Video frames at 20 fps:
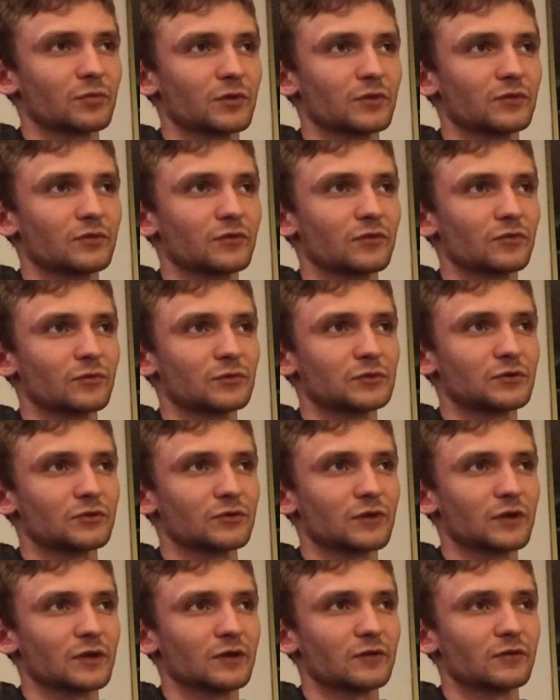places, which is
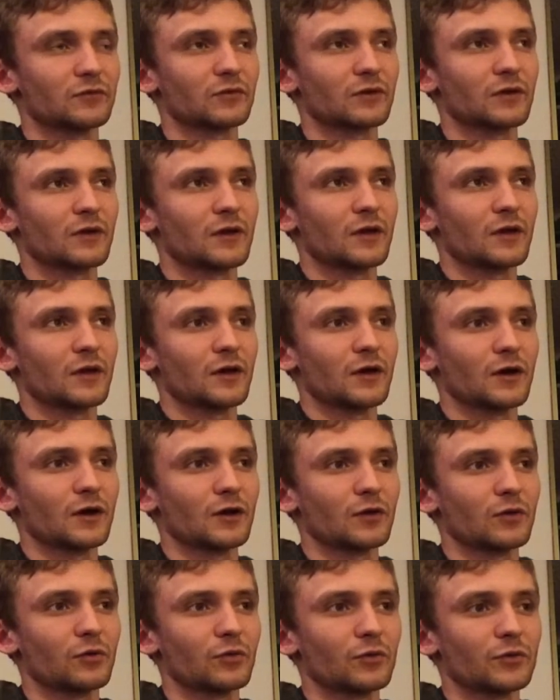kind of a
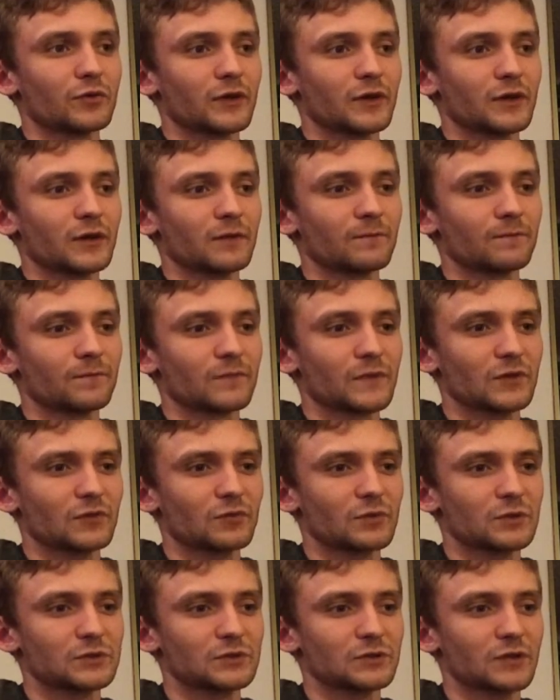cool thing,
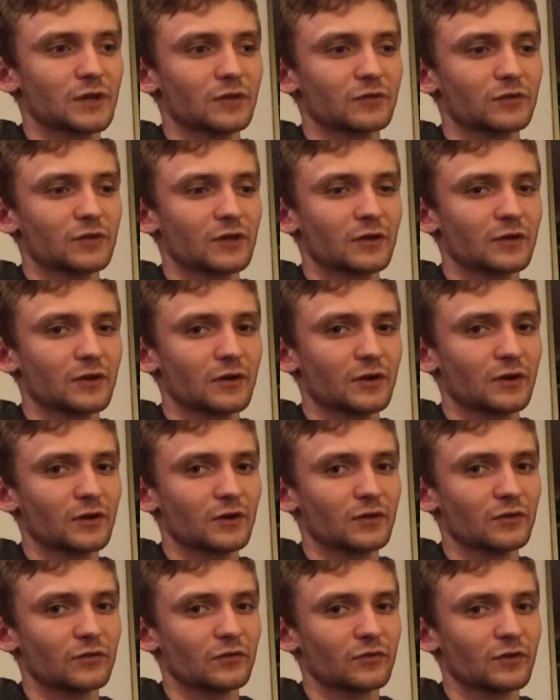especially downtown area
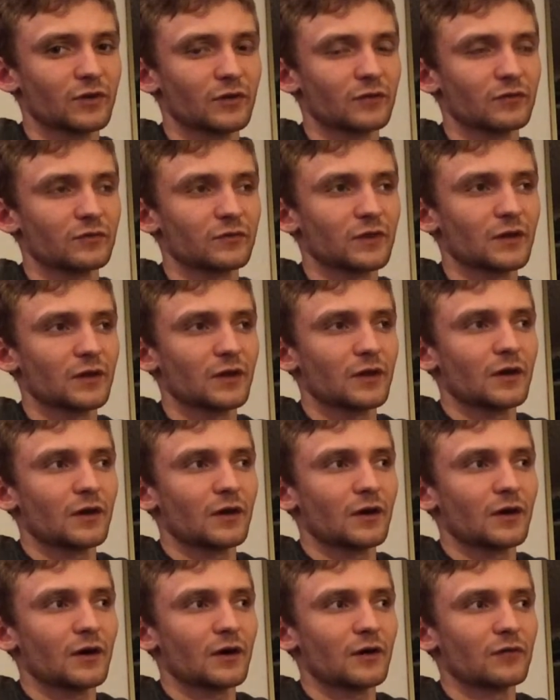and stuff.
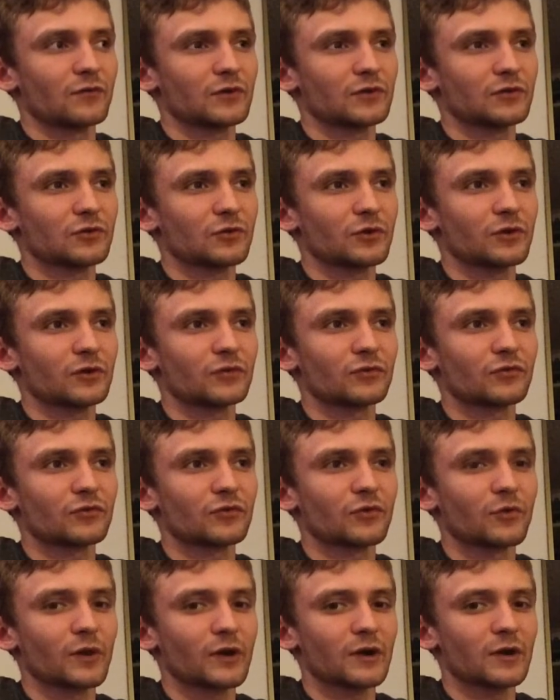Uh, Victorian
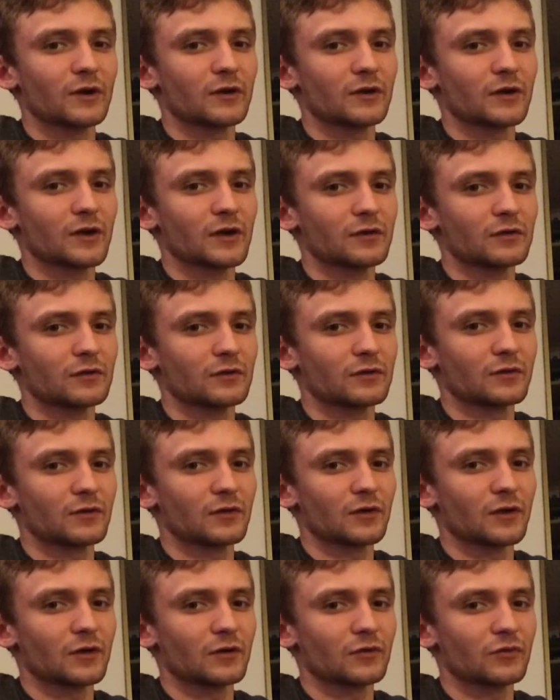Square out in
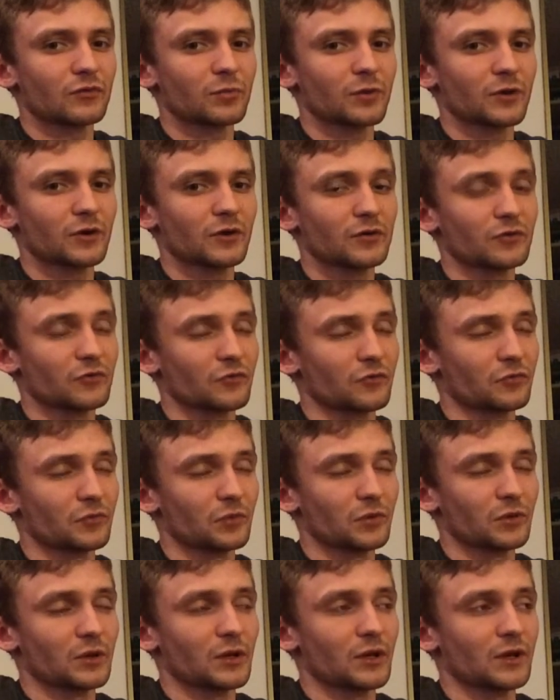uh, Sparks is
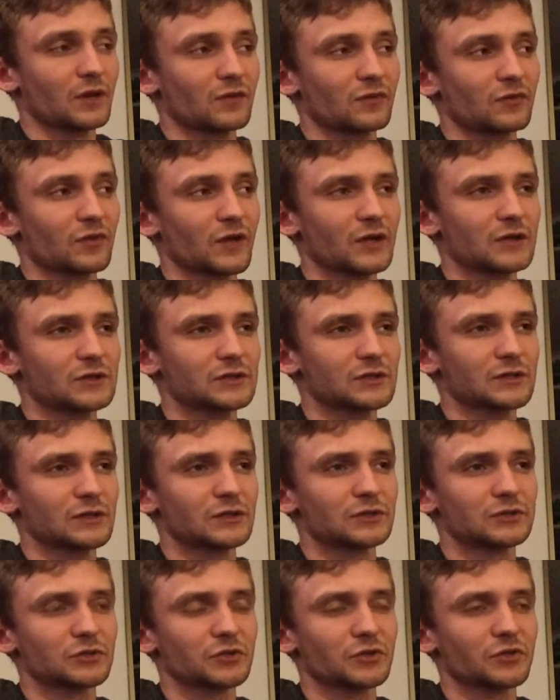really nice. Actually,
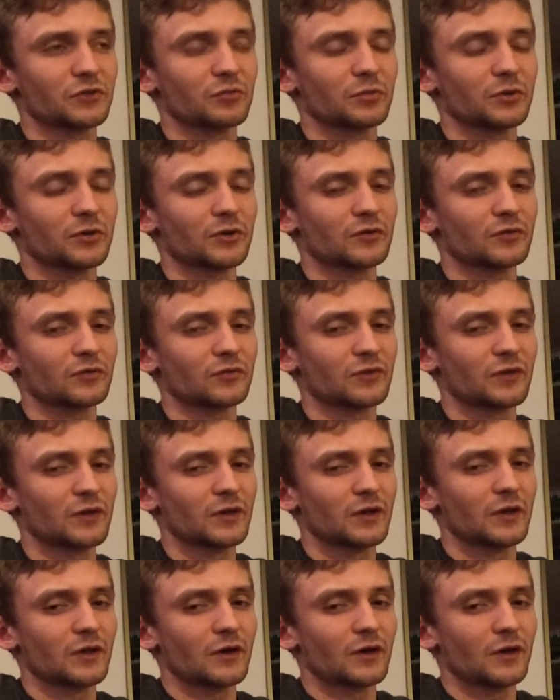enjoyed Sparks
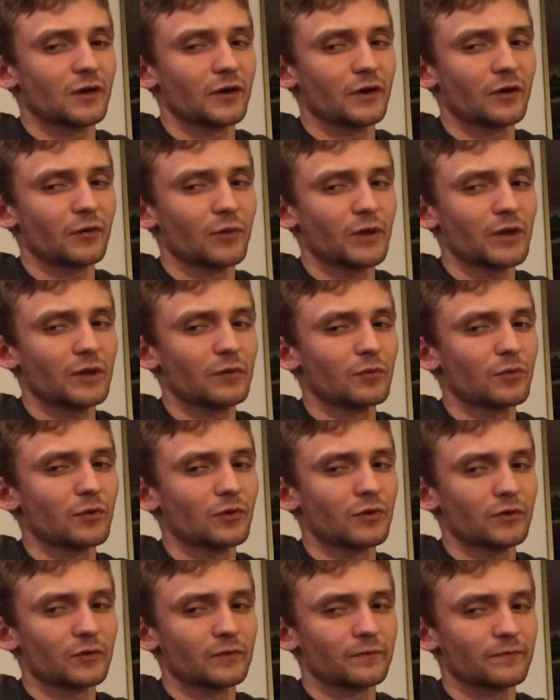uh, way
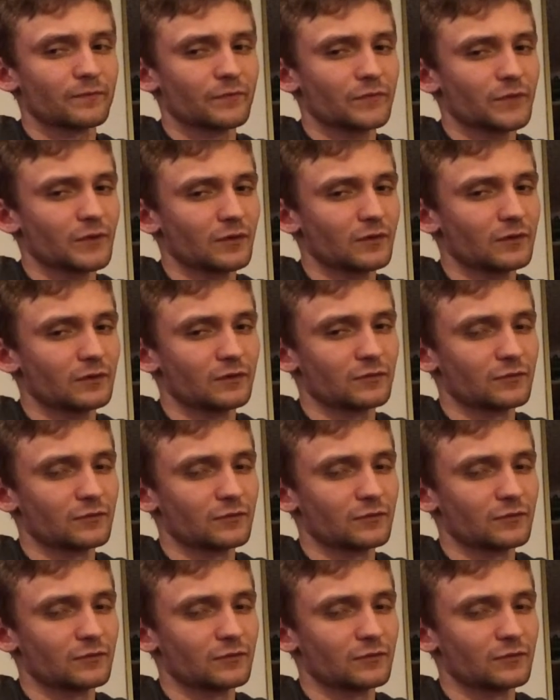more than